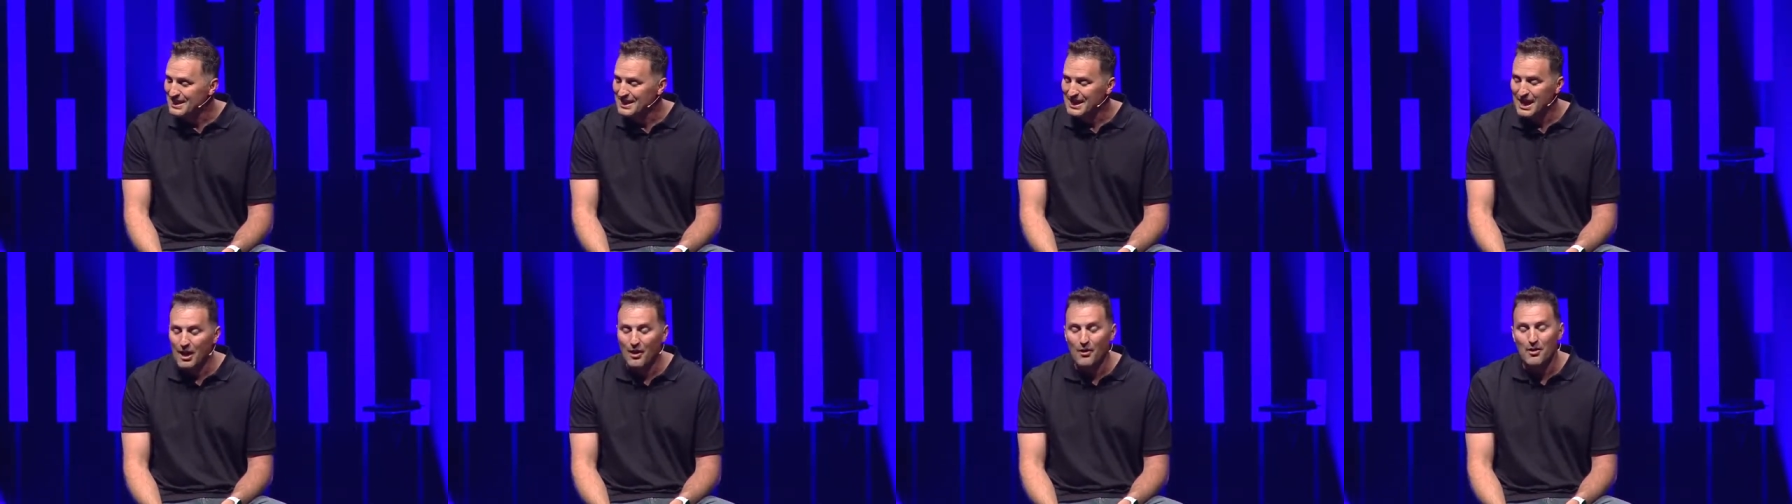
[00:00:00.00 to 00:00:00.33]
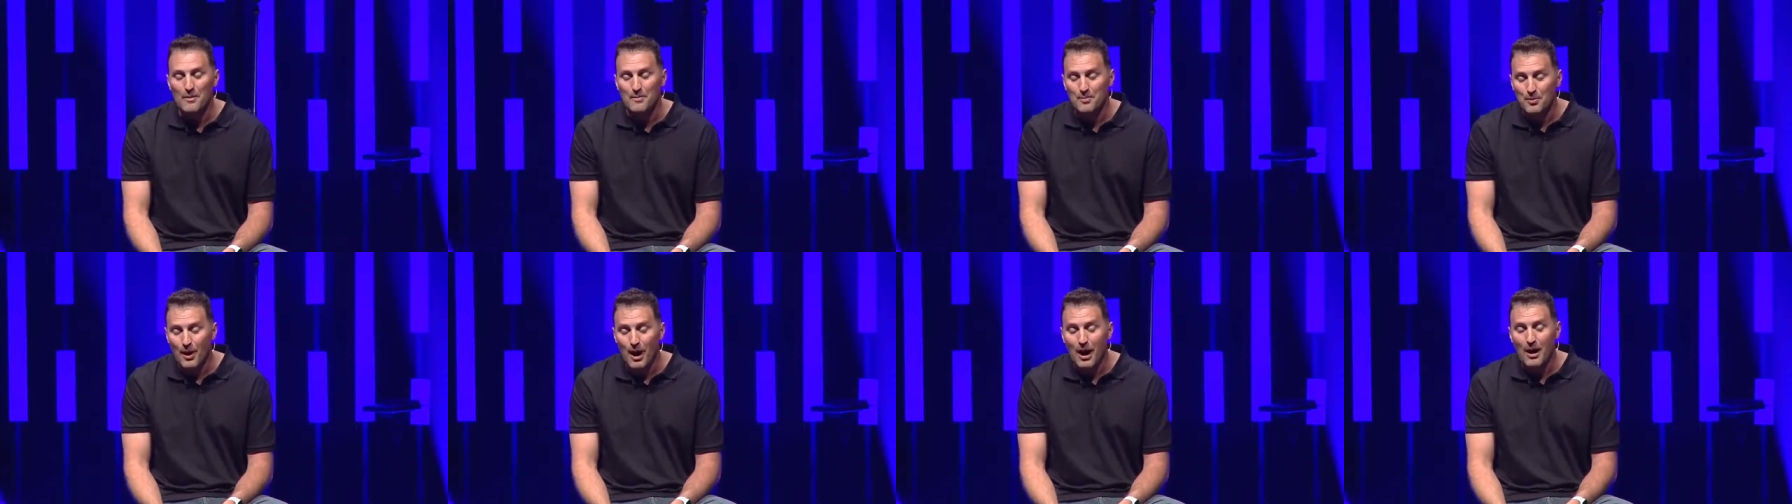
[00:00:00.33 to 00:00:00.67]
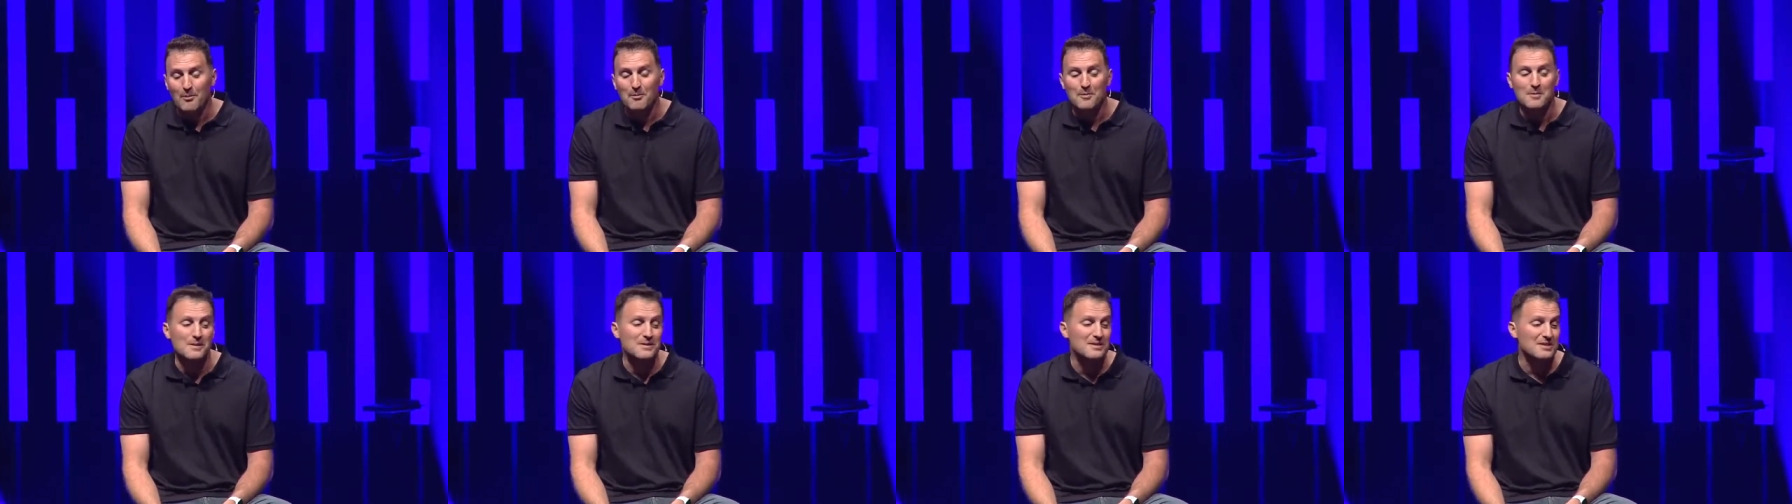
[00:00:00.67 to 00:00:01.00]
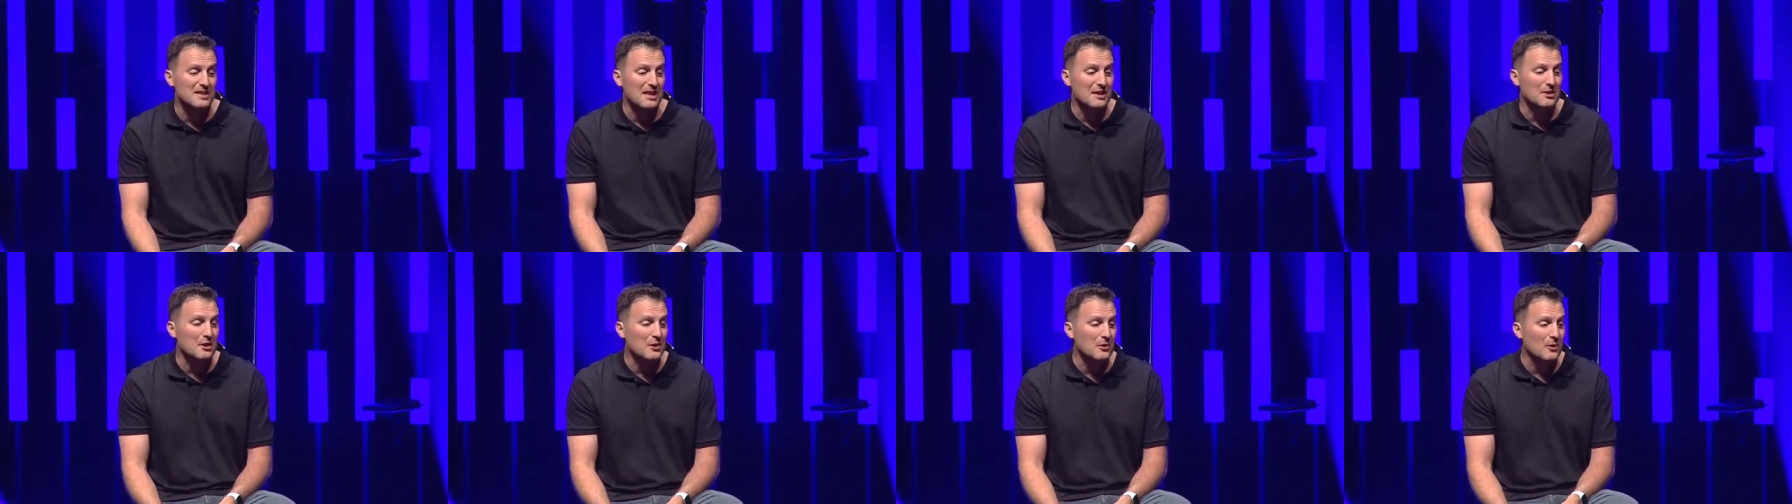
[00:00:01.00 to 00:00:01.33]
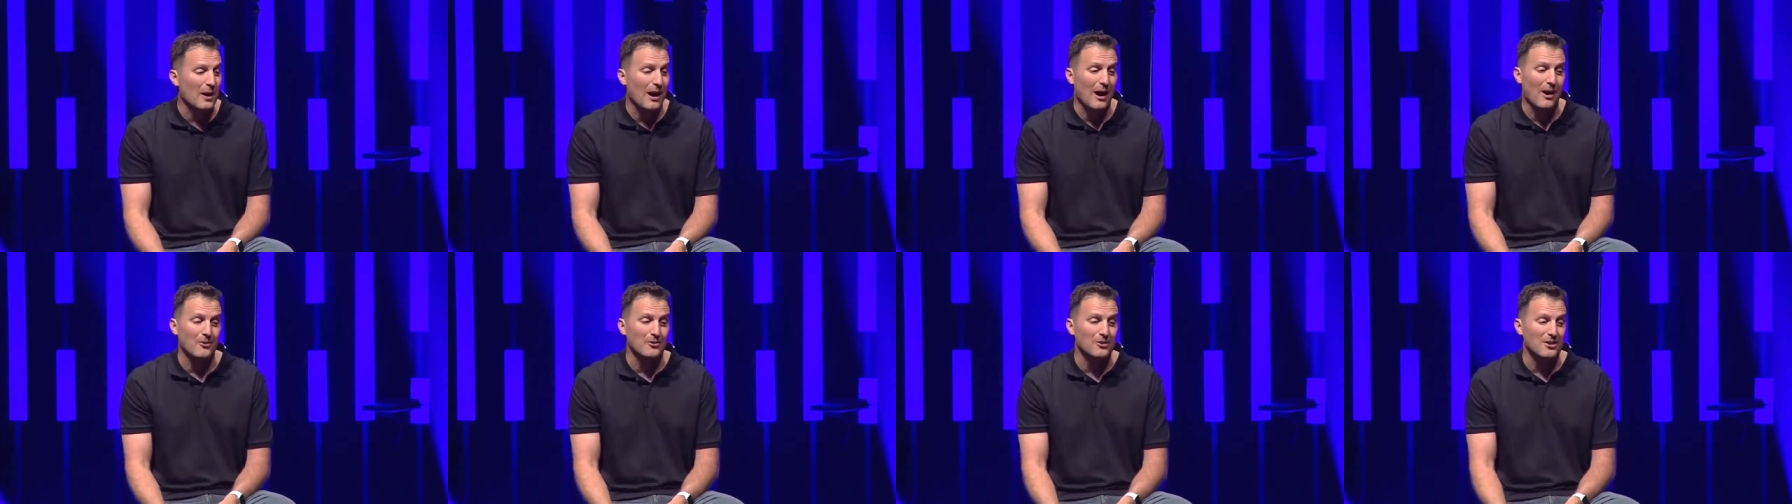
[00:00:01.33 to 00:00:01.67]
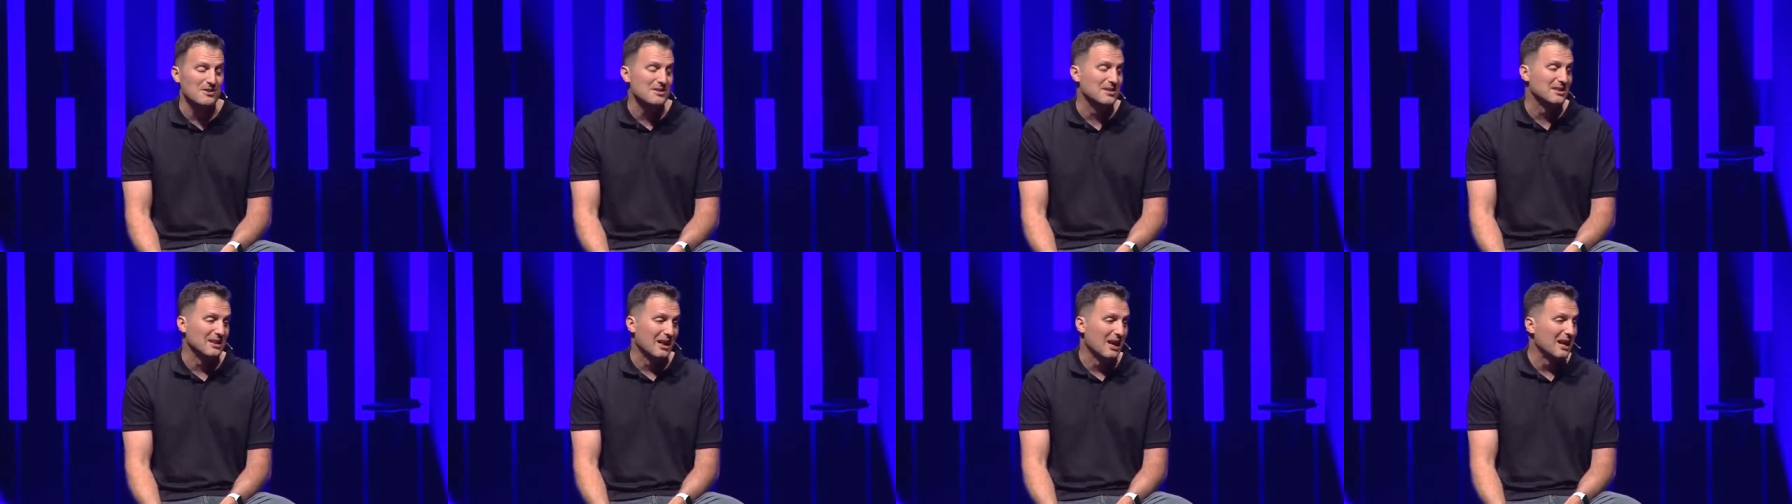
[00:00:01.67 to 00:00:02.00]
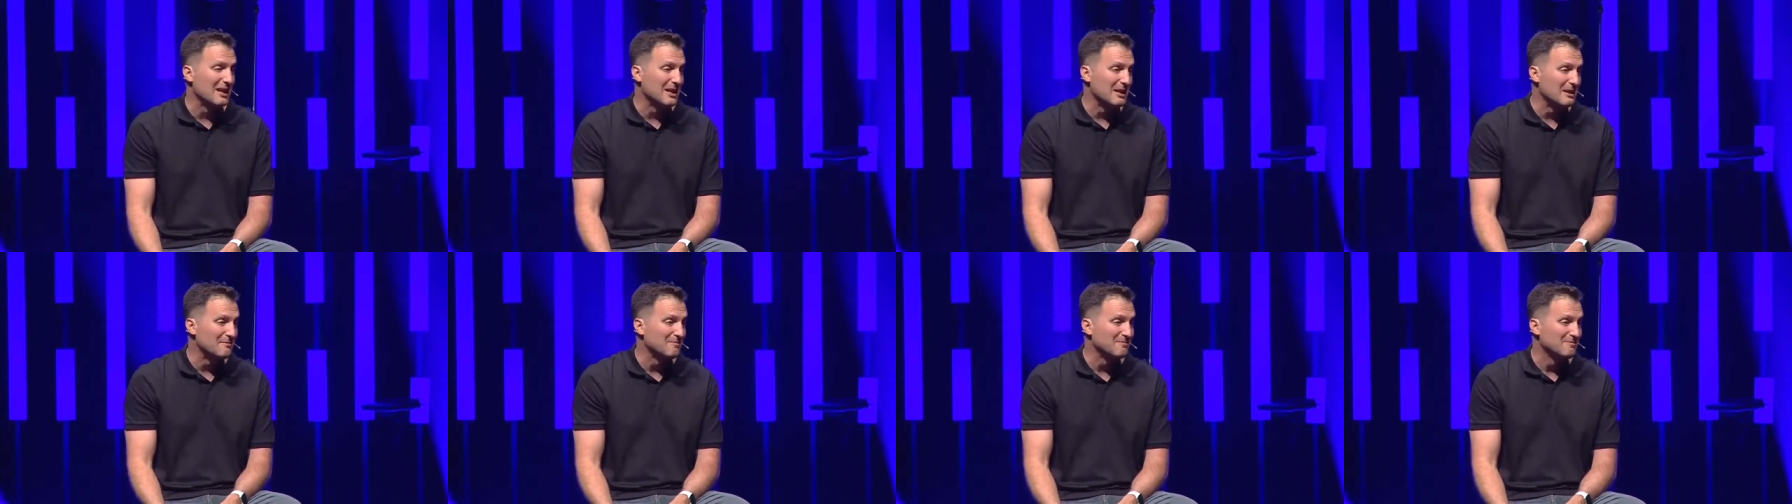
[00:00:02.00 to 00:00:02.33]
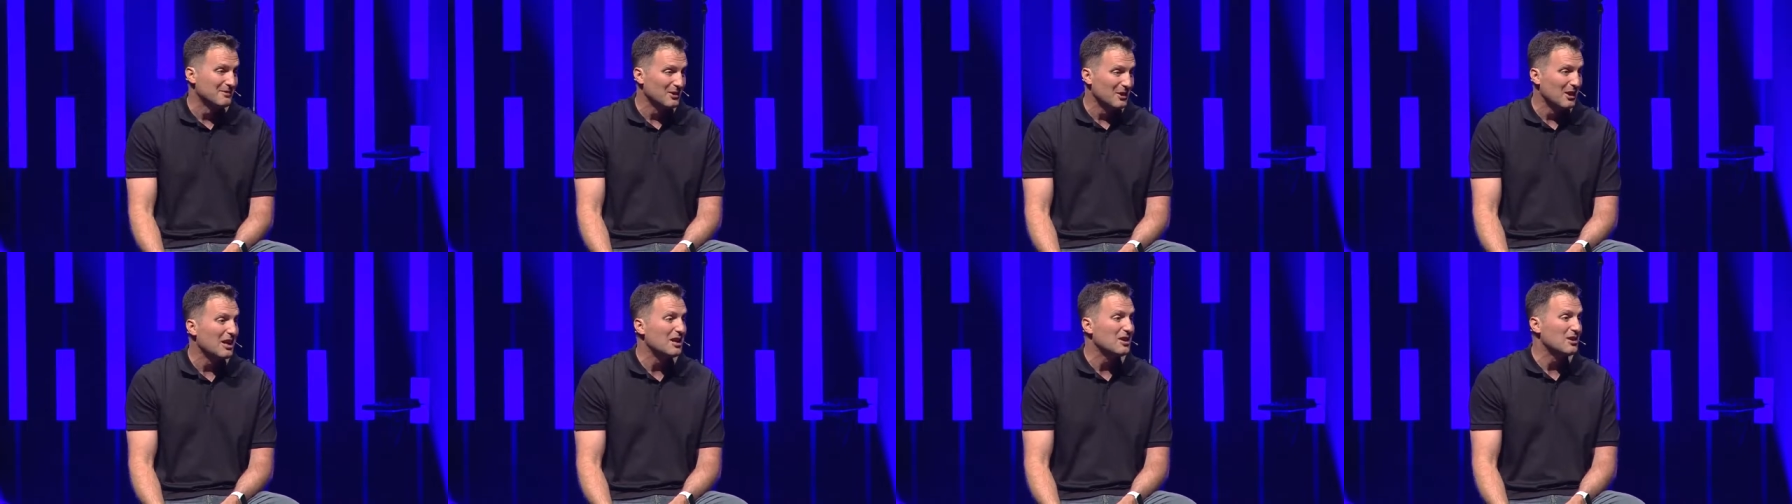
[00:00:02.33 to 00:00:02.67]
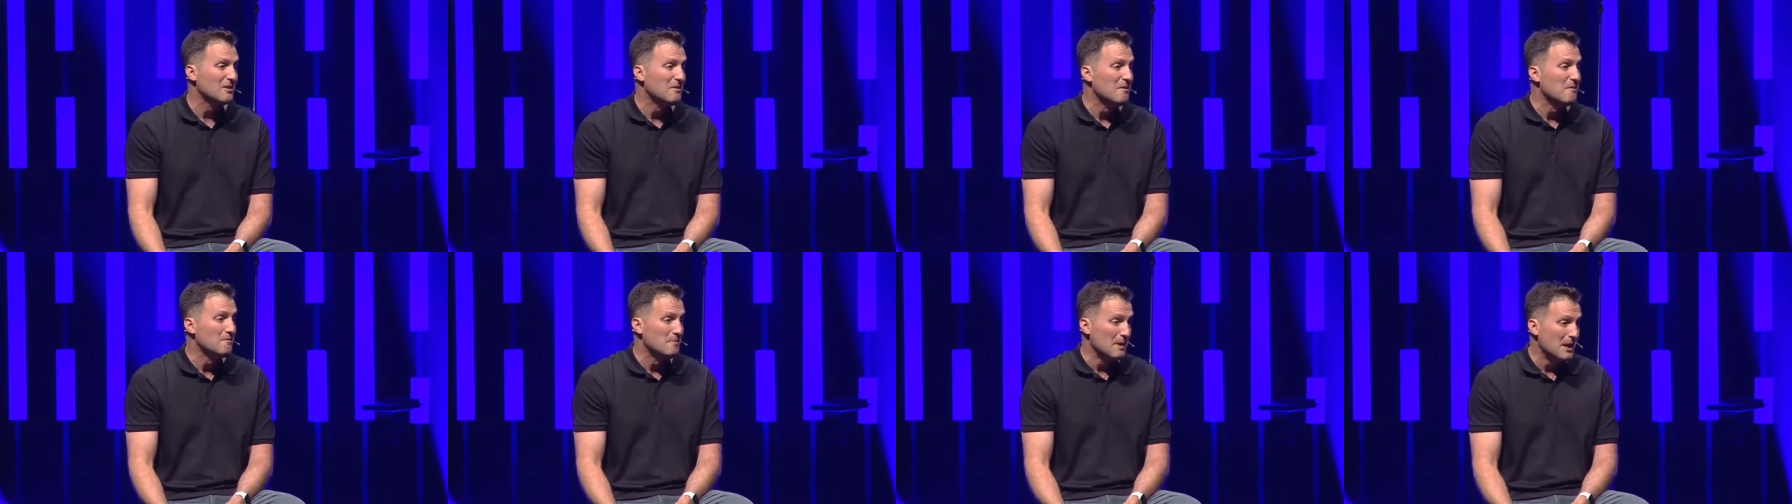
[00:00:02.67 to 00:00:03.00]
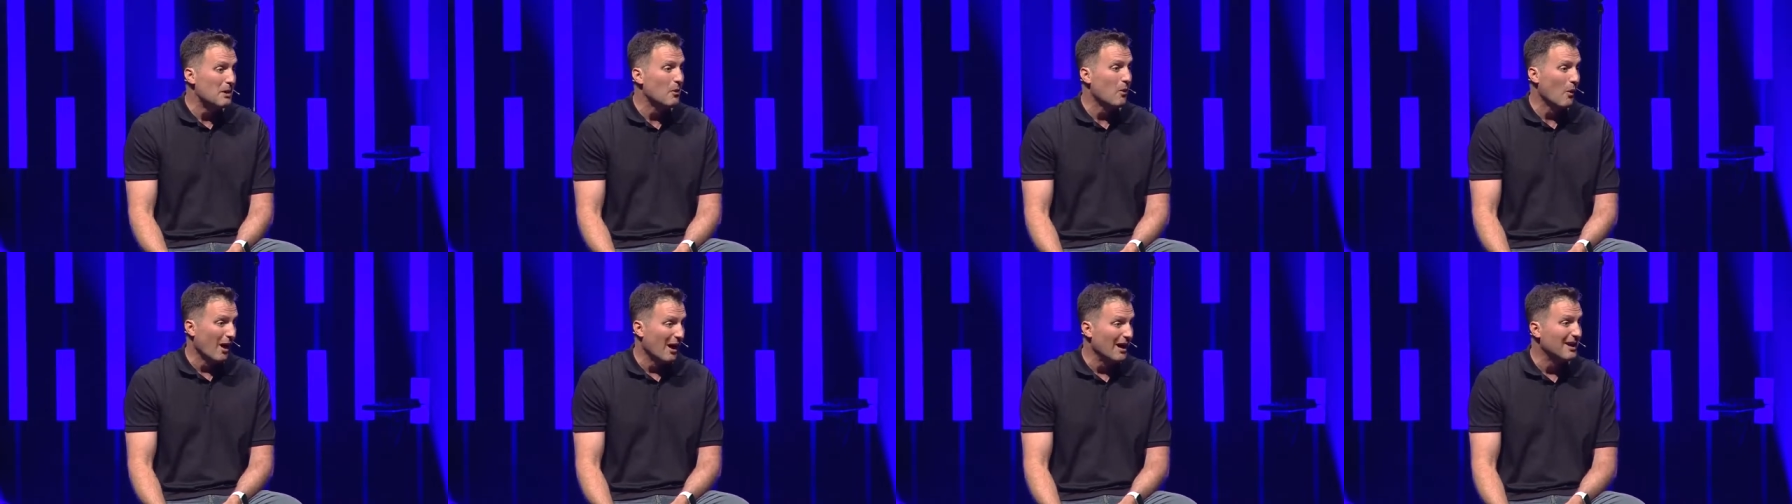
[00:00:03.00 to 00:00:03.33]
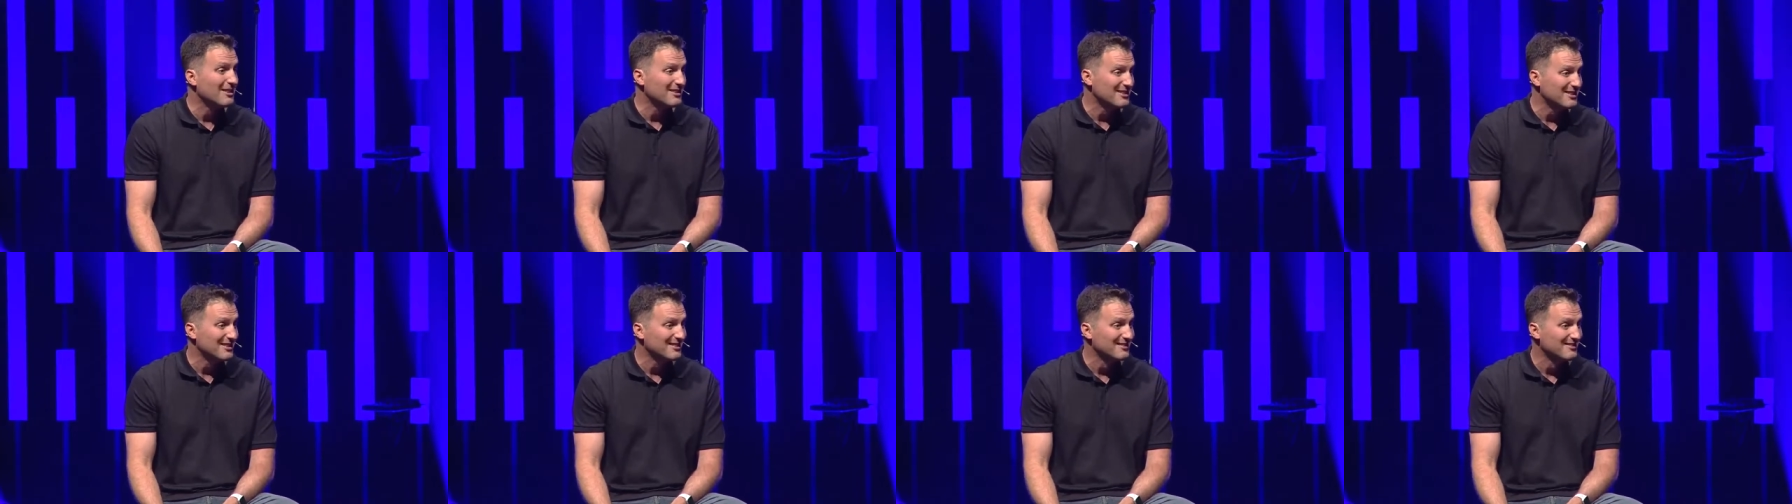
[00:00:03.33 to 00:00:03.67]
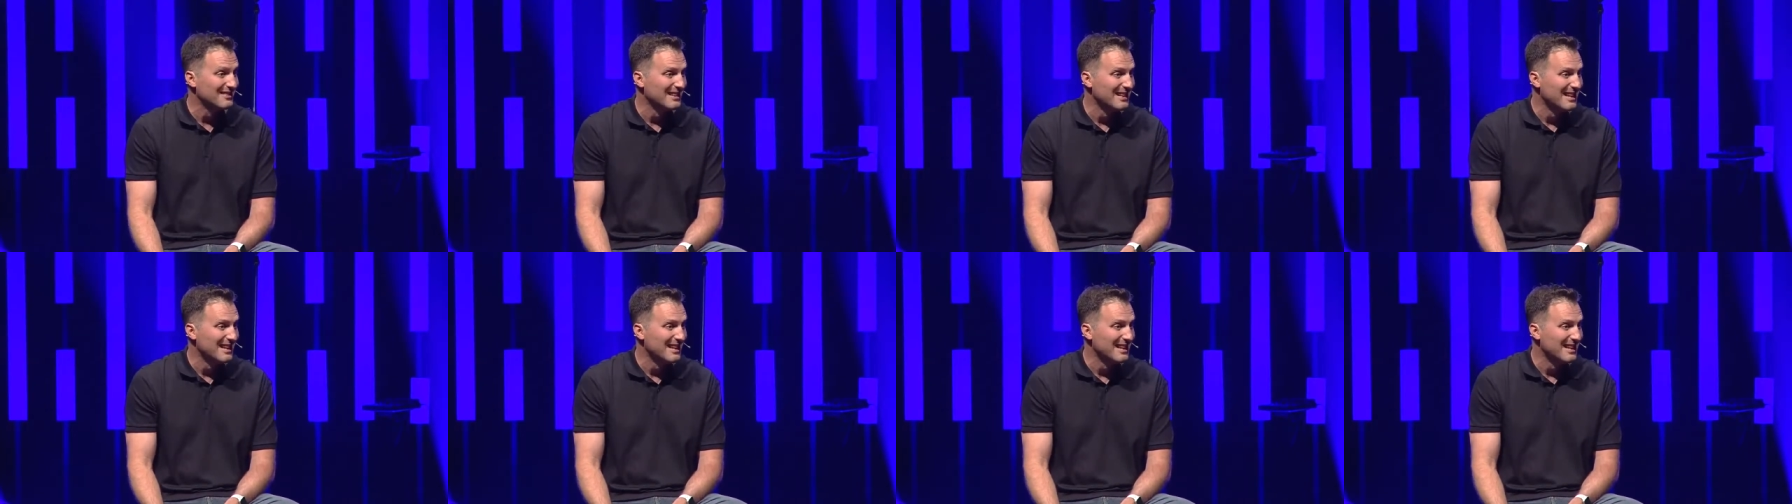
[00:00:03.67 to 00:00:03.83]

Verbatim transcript: Now, the problem is that the crowd doesn't like it. They're like, be quiet.